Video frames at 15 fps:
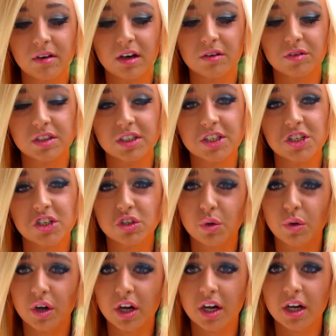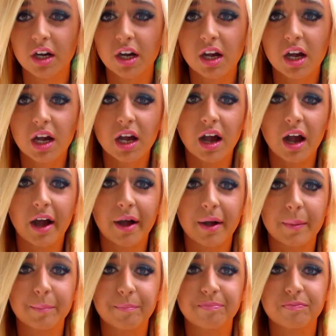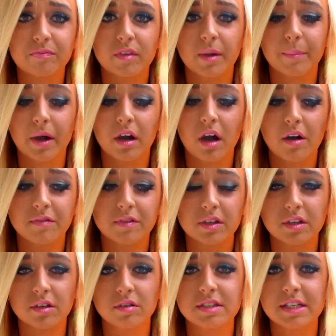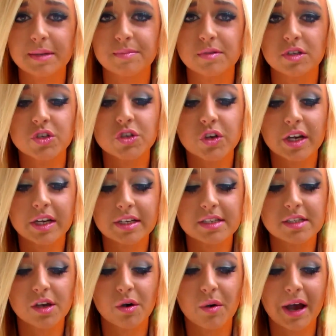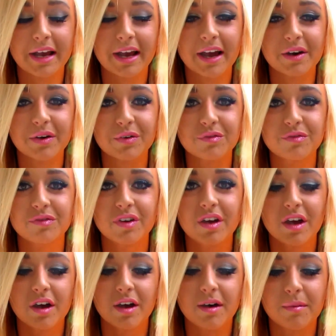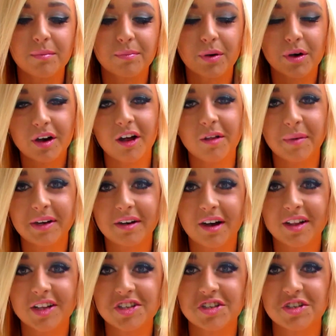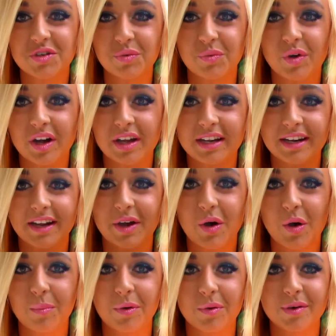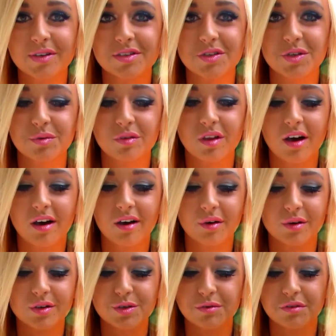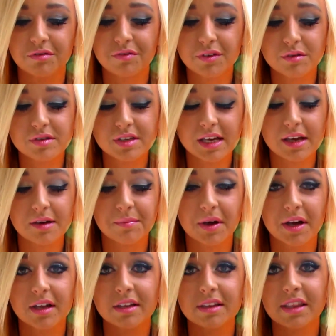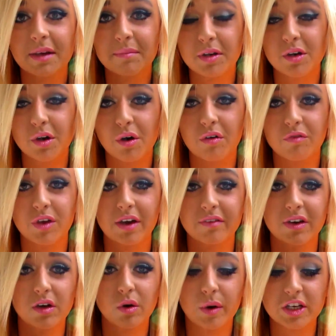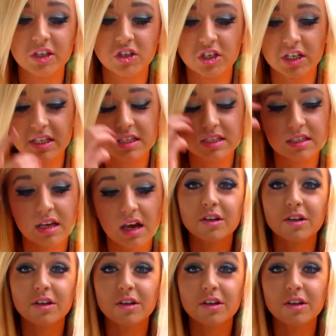not really sure about all the little tips and tricks. So I kind of put all my knowledge into one, and I hope it wasn't too long or too confusing, but let me know if you have any questions.